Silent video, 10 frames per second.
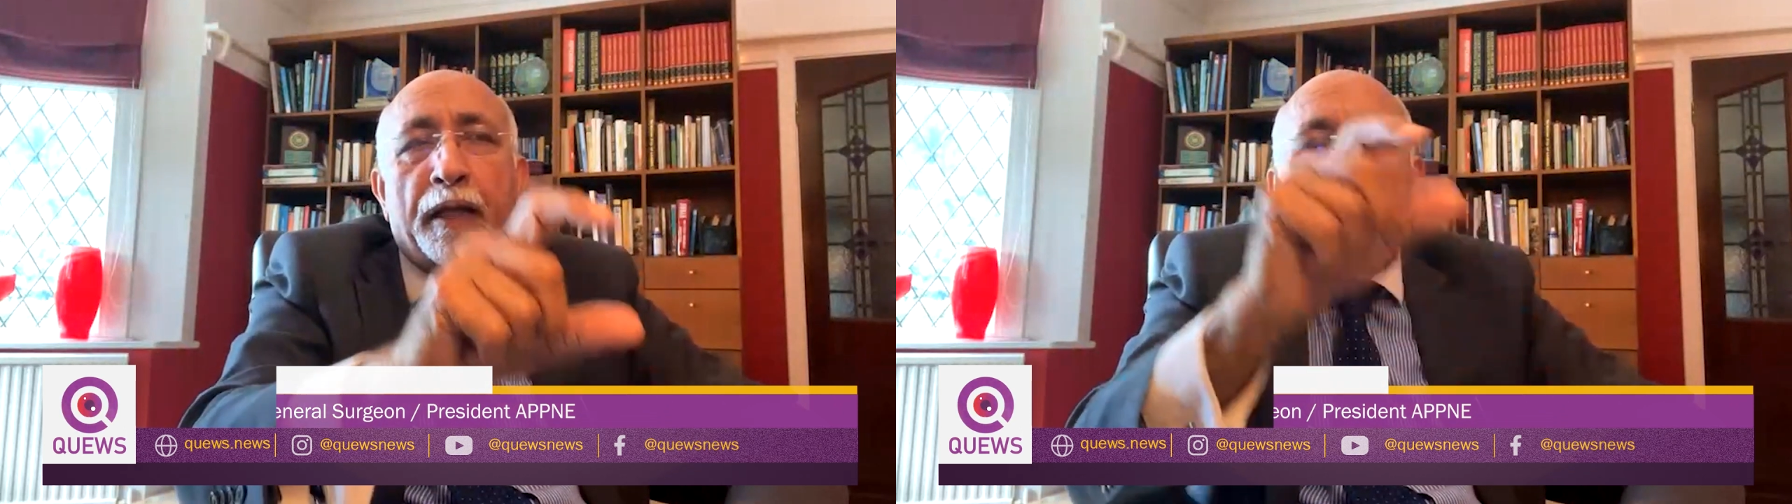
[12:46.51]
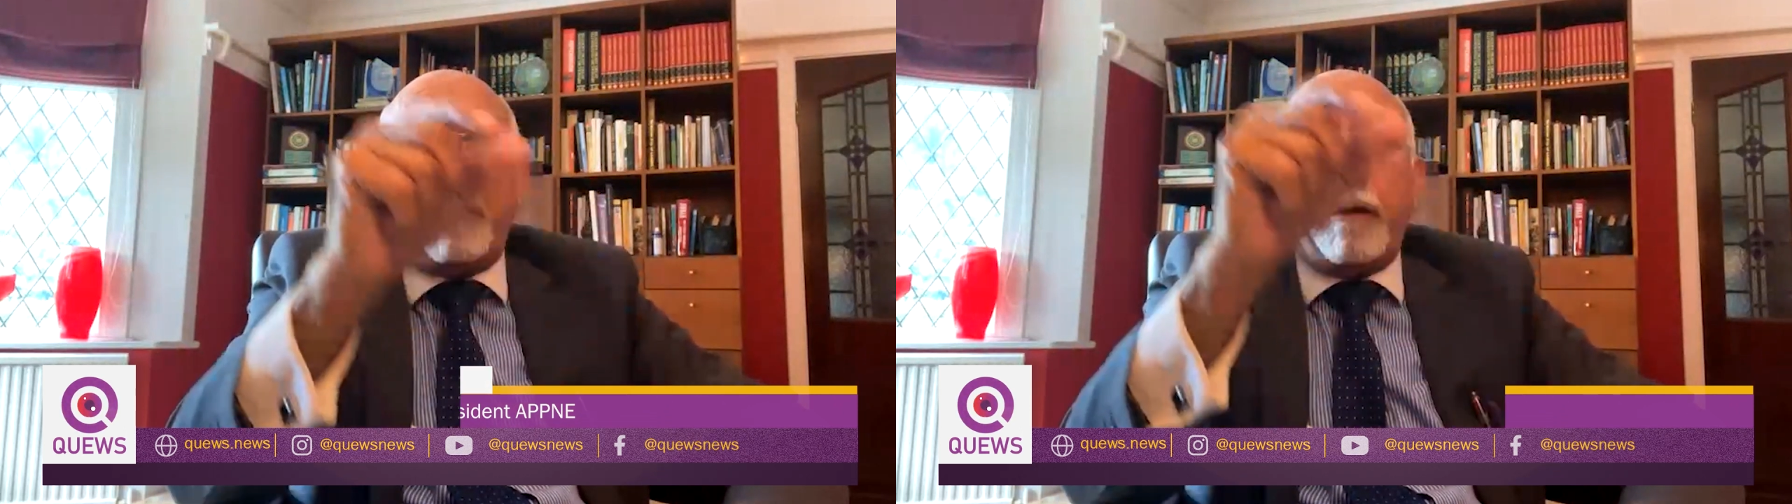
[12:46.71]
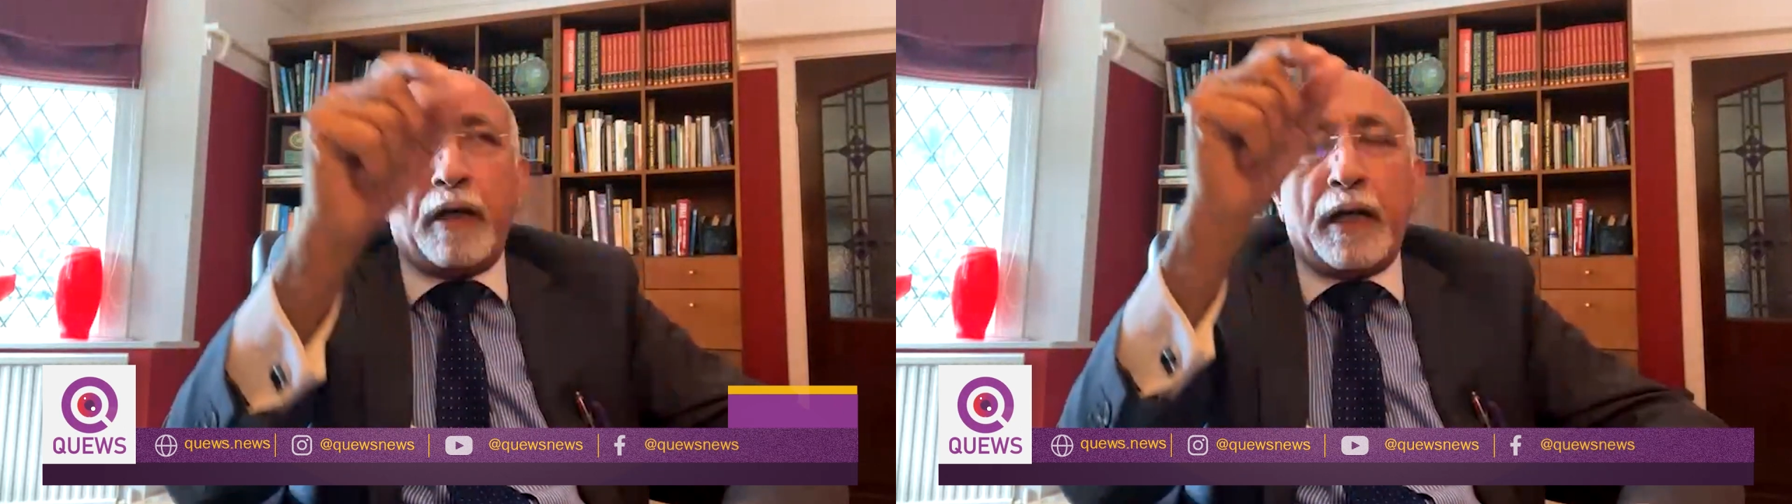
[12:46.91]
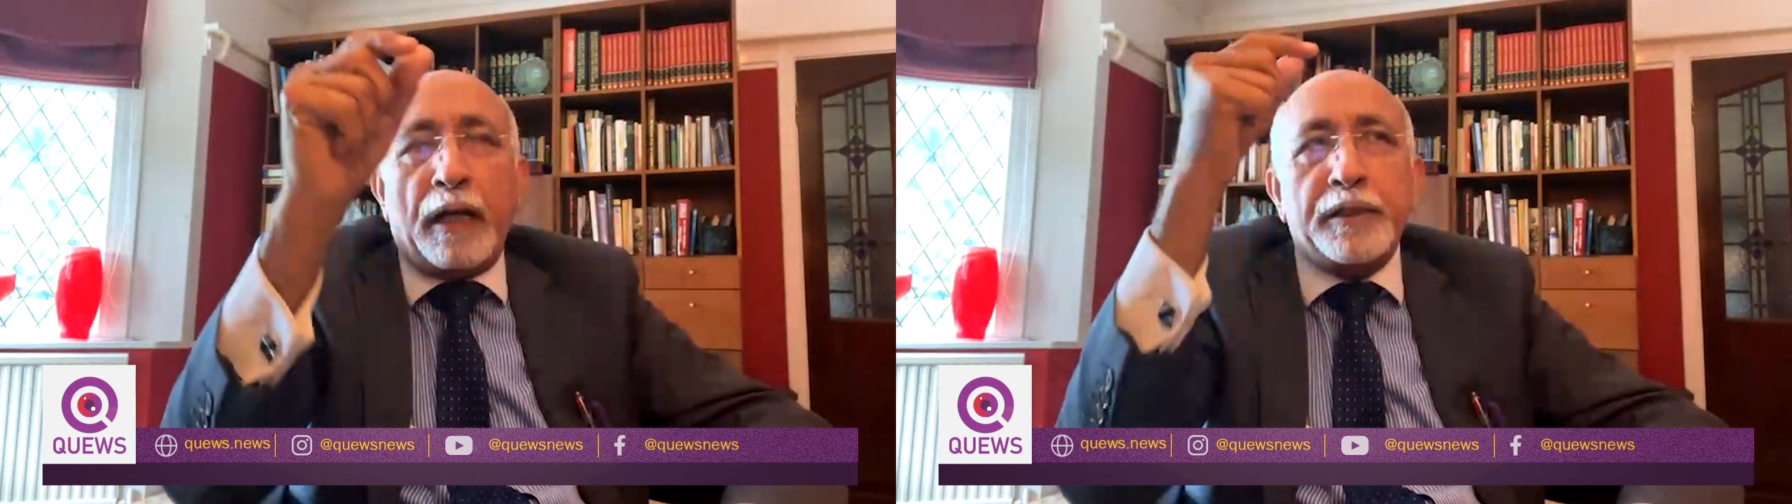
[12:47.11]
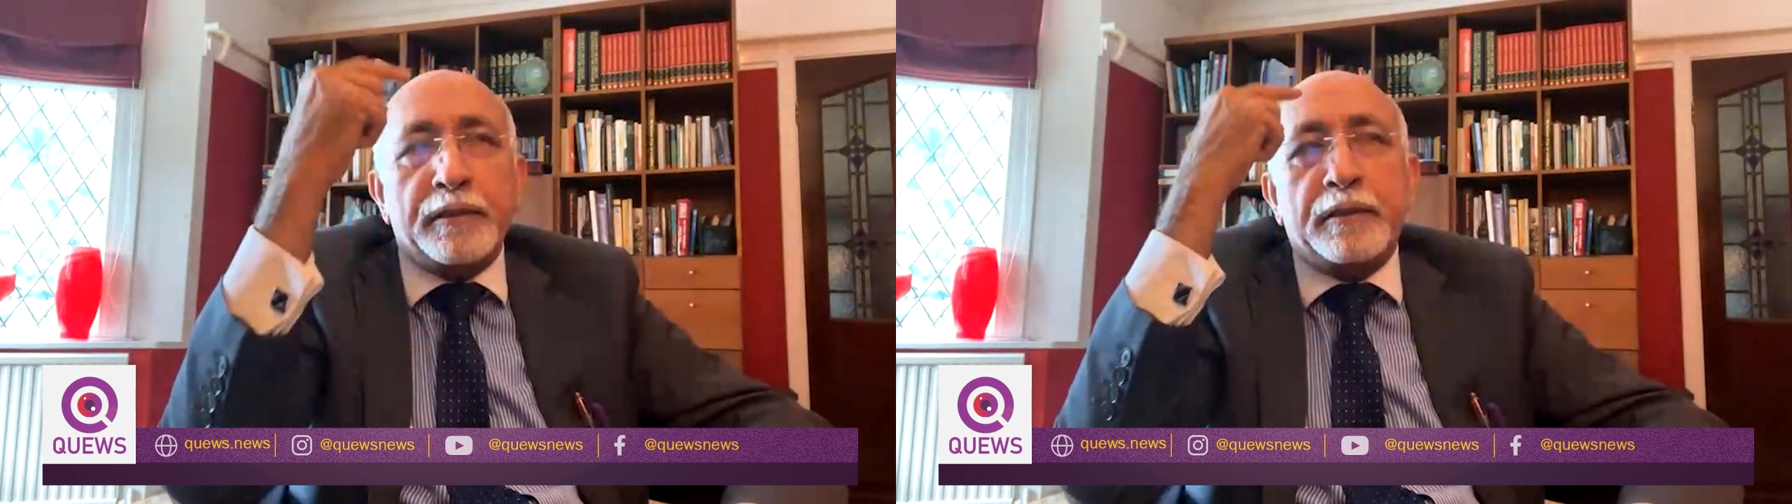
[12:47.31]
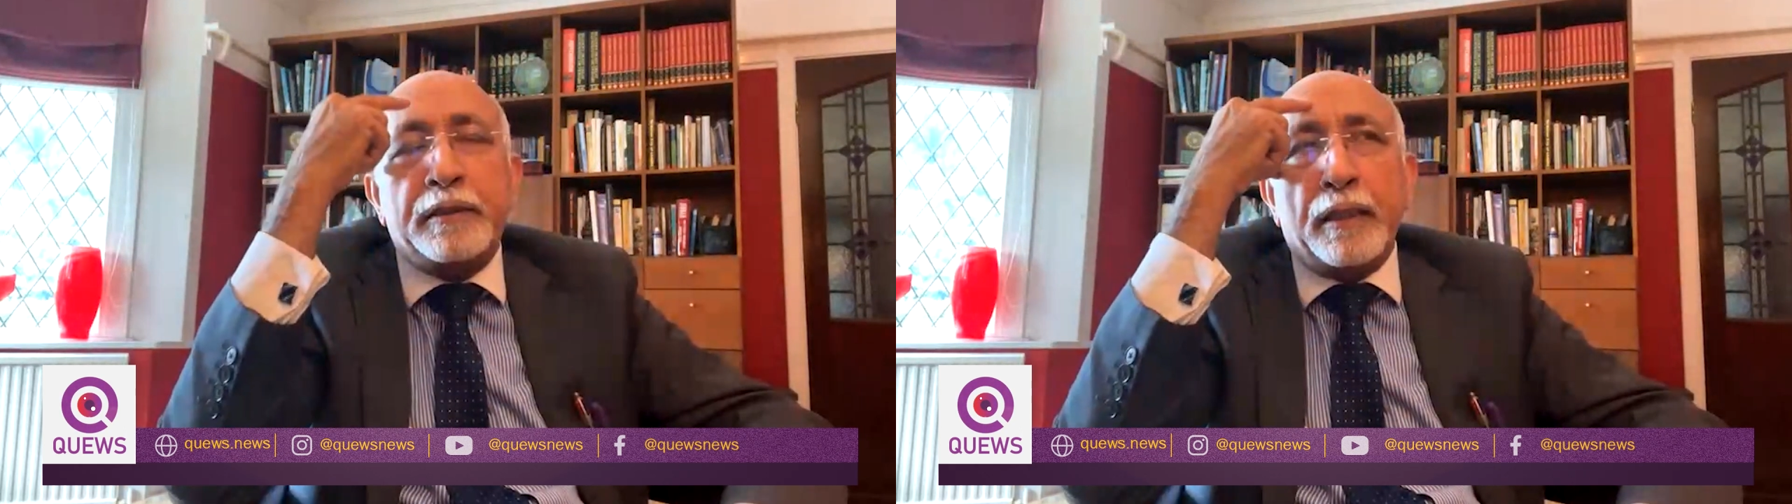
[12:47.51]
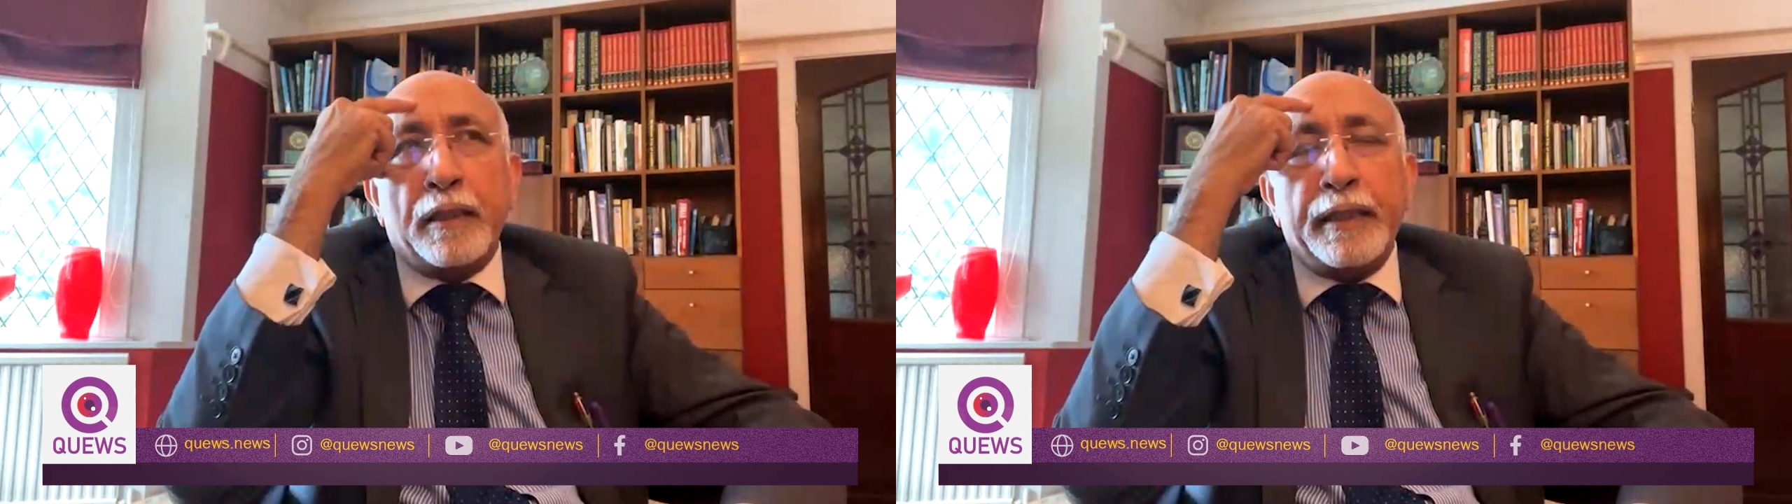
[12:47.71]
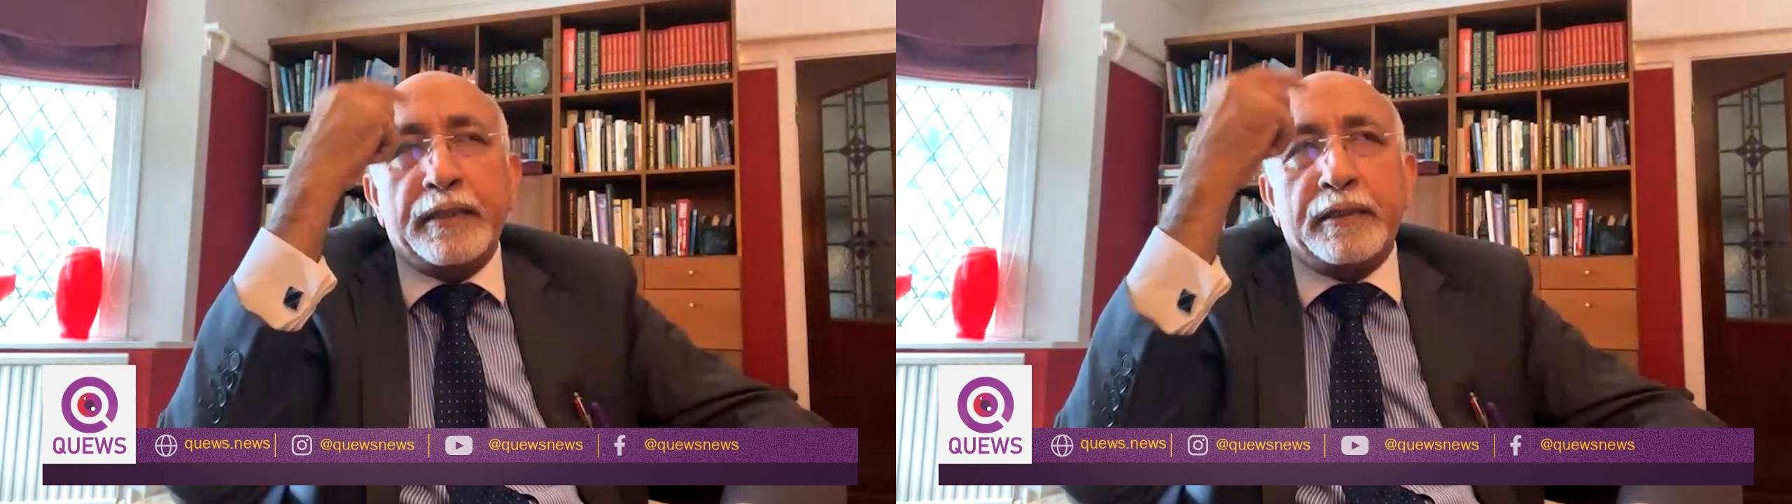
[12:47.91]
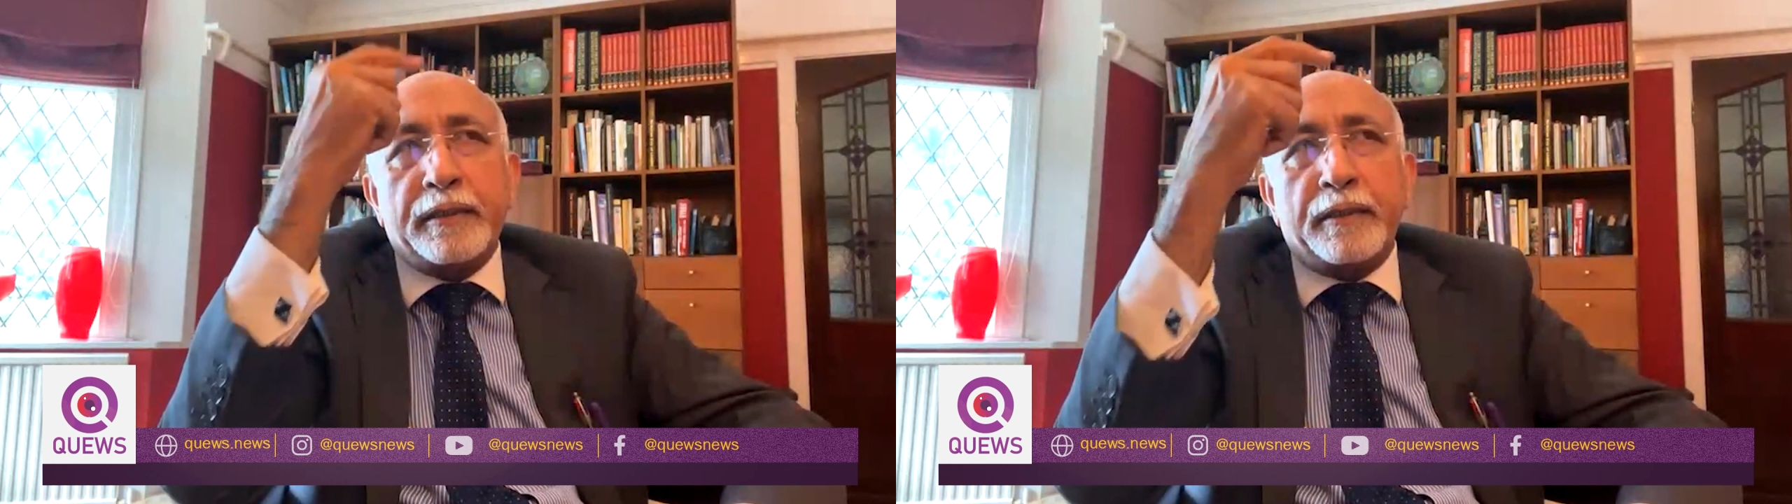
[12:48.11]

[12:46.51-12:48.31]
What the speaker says: now it's